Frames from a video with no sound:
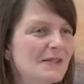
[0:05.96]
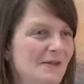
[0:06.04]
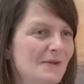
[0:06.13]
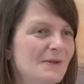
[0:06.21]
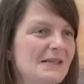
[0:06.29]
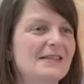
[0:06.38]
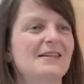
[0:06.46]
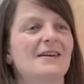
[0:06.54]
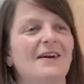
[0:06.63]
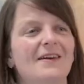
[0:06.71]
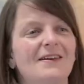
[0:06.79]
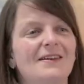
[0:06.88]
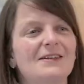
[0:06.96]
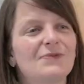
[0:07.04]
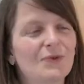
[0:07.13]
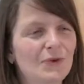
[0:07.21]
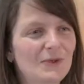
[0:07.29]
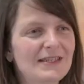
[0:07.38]
Schools is in Ireland
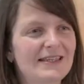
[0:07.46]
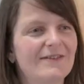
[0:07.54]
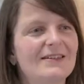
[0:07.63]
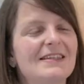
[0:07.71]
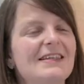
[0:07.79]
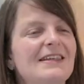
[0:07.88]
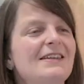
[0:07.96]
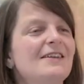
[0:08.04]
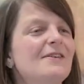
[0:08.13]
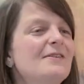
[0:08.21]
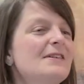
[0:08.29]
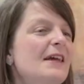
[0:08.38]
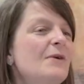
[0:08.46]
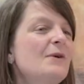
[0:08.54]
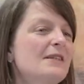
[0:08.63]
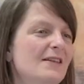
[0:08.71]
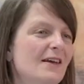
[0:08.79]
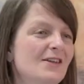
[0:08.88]
for 17 years now.
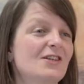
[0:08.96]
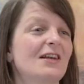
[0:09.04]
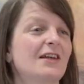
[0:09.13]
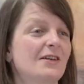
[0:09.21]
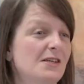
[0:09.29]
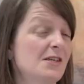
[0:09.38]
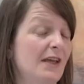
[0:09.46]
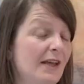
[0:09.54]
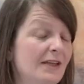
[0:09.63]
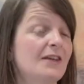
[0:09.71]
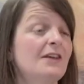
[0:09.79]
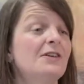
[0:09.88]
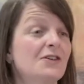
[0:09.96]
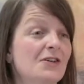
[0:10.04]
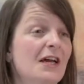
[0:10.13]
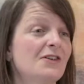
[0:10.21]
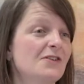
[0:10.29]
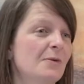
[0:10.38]
It's actually an
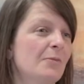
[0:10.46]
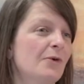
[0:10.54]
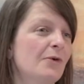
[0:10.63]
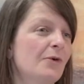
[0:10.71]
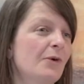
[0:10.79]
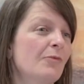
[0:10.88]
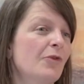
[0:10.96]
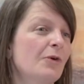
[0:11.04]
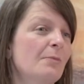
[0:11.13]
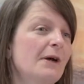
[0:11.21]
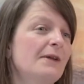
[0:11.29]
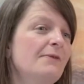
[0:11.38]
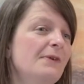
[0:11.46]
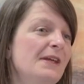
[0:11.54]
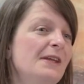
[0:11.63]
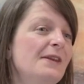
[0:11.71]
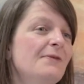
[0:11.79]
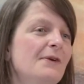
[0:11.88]
international programme run by
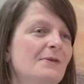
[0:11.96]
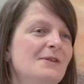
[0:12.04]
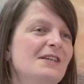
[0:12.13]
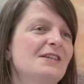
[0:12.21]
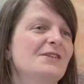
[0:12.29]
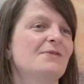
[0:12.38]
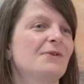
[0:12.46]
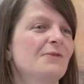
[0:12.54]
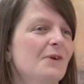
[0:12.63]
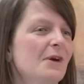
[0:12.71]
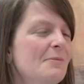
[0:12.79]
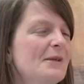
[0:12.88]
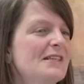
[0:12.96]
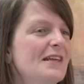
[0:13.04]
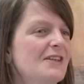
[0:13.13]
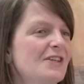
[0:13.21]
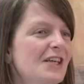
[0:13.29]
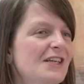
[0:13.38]
FEE, the Foundation for Environmental
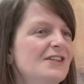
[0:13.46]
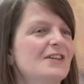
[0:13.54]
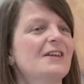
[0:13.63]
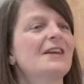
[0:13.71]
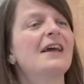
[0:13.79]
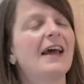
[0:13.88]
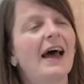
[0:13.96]
Education.